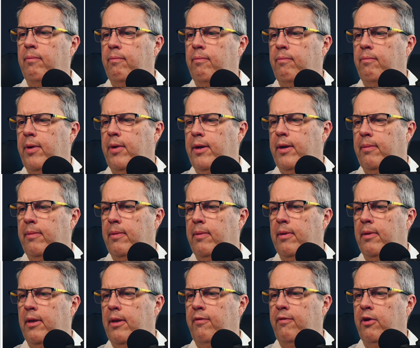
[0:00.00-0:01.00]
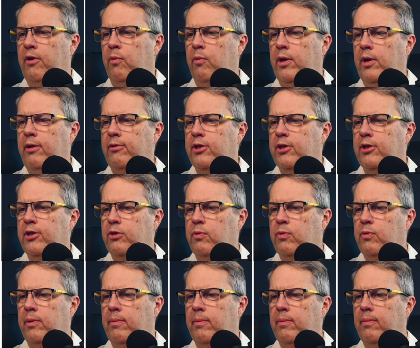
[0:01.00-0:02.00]
But if you don't want to use this
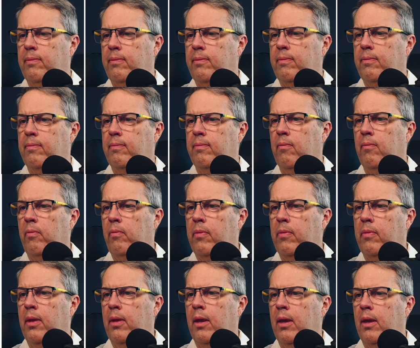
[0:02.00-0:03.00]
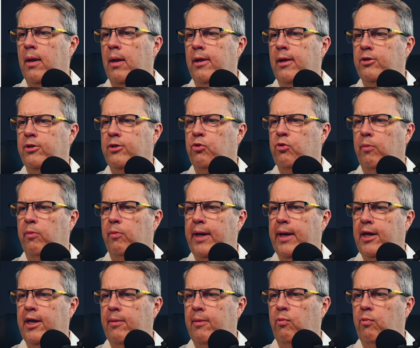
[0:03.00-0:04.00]
one, let's scroll back
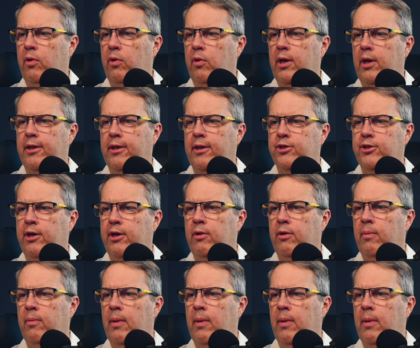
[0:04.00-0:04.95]
up. We'll click this arrow.